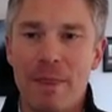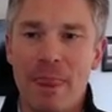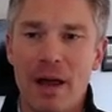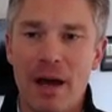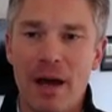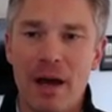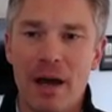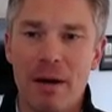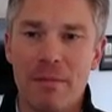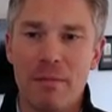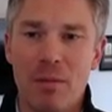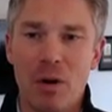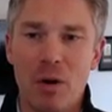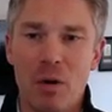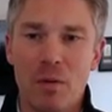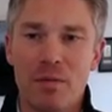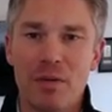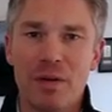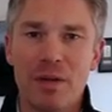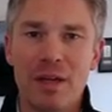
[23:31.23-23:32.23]

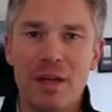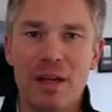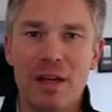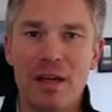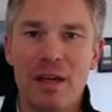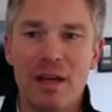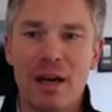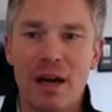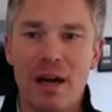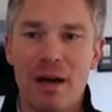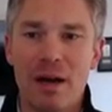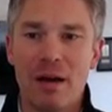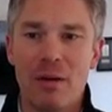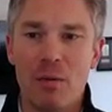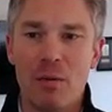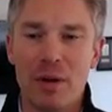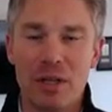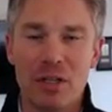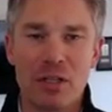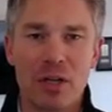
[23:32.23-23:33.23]
Hopefully,
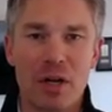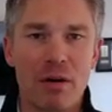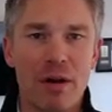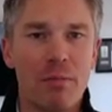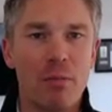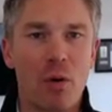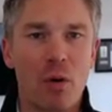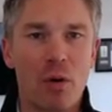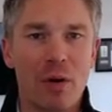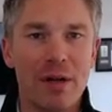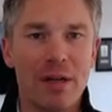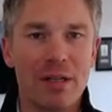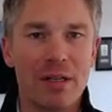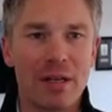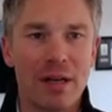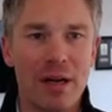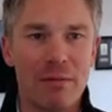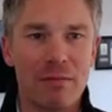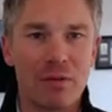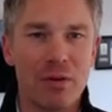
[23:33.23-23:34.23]
we can generate more
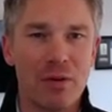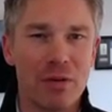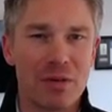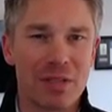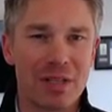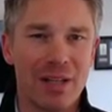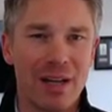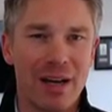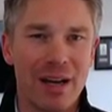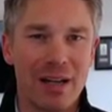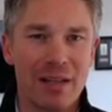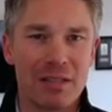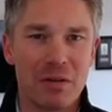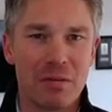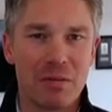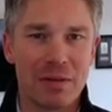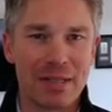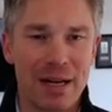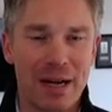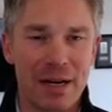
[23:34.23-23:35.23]
income for those clients in
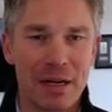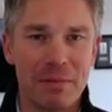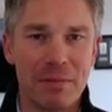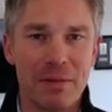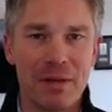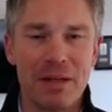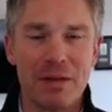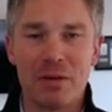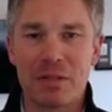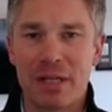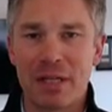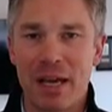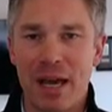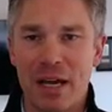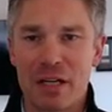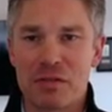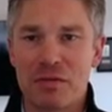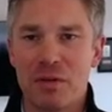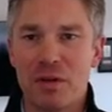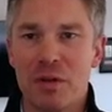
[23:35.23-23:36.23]
retirement. Those
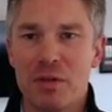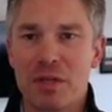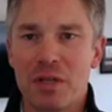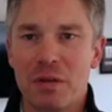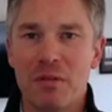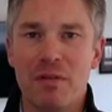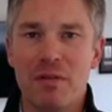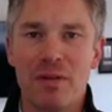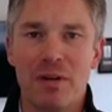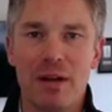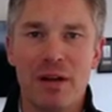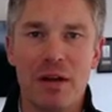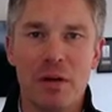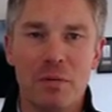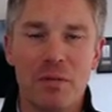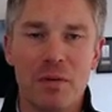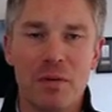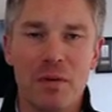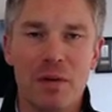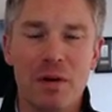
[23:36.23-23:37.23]
cash flows can be very
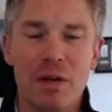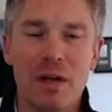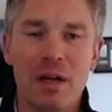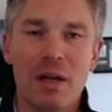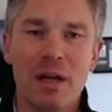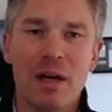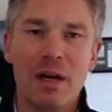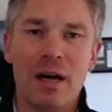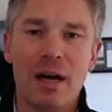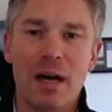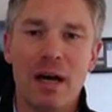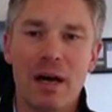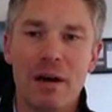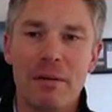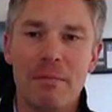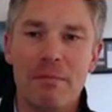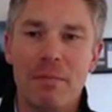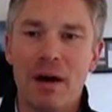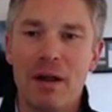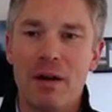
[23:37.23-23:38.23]
helpful,
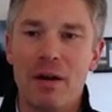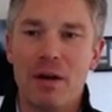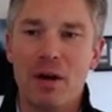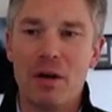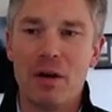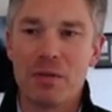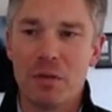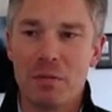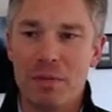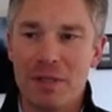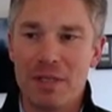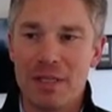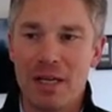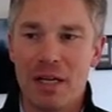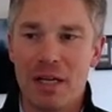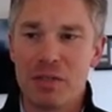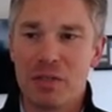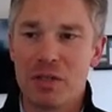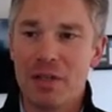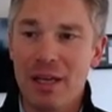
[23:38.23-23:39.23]
but also
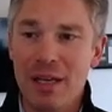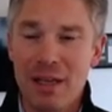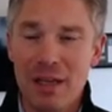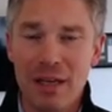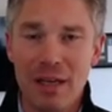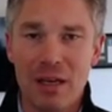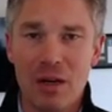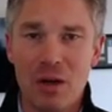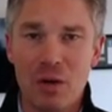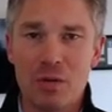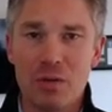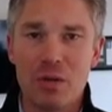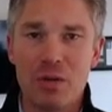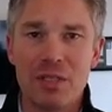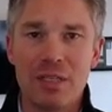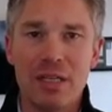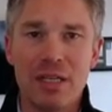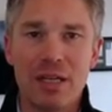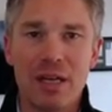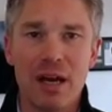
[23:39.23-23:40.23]
potentially,
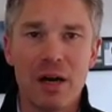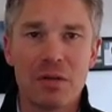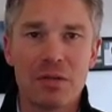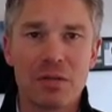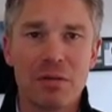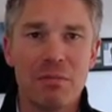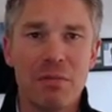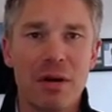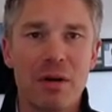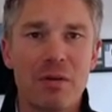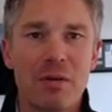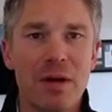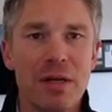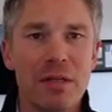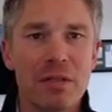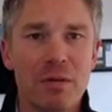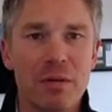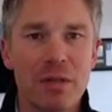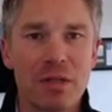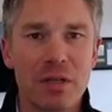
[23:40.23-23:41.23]
seek out some better
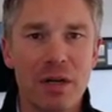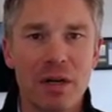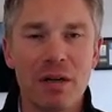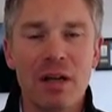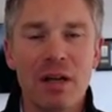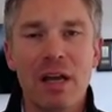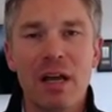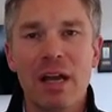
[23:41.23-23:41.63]
rates of return.